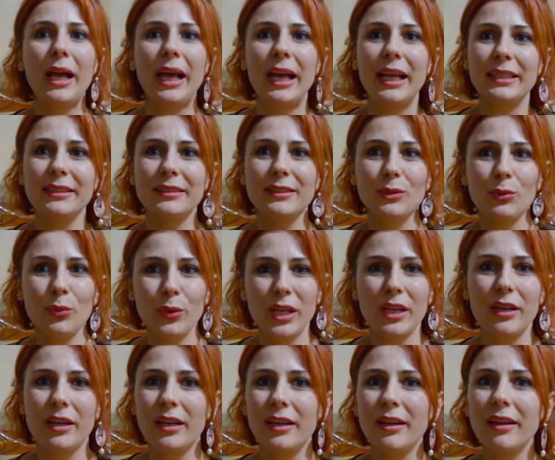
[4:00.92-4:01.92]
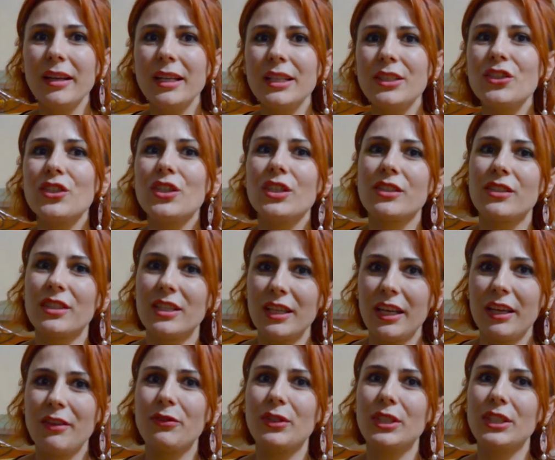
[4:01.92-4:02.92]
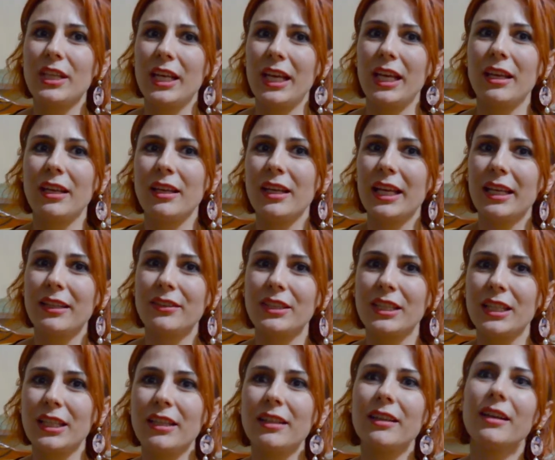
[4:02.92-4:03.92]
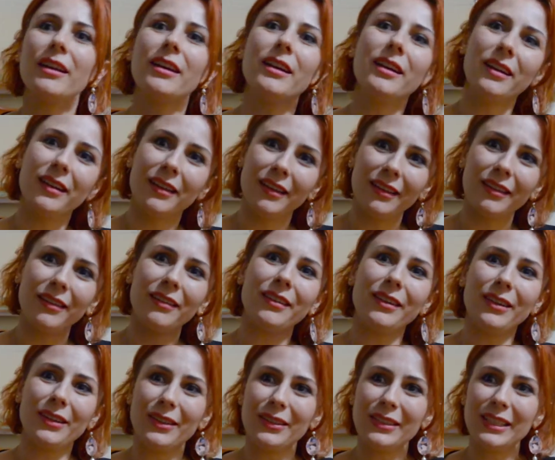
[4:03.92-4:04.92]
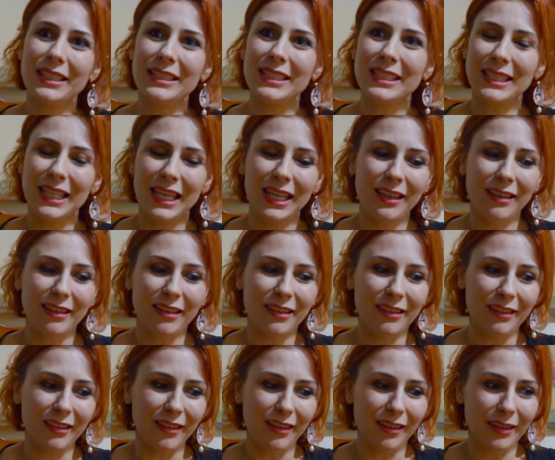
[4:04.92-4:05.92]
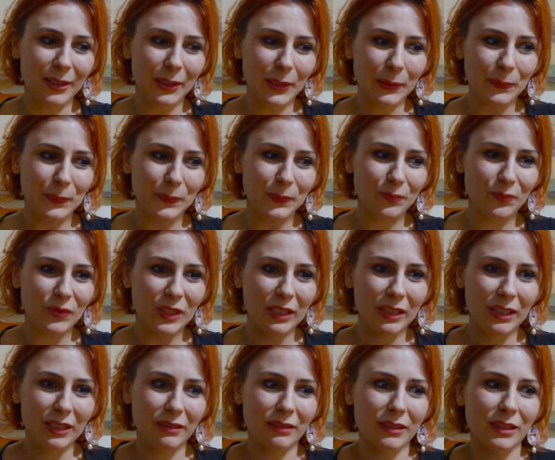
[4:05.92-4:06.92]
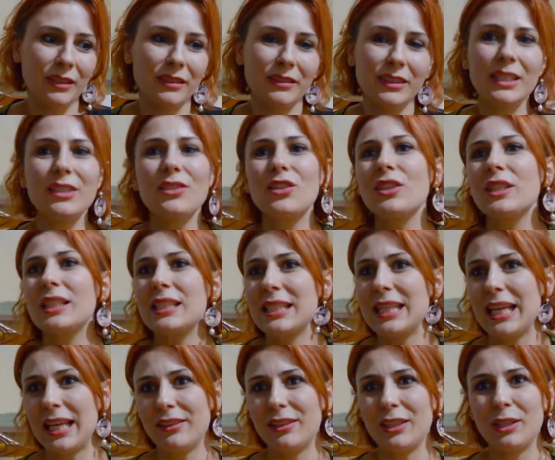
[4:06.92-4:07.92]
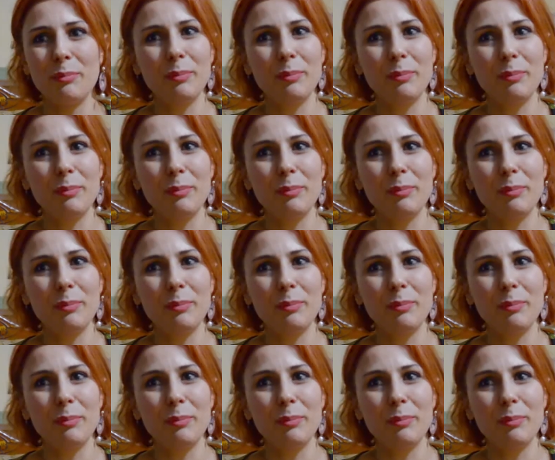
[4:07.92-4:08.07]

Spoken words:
and we are just every day getting, let's say, the distance is getting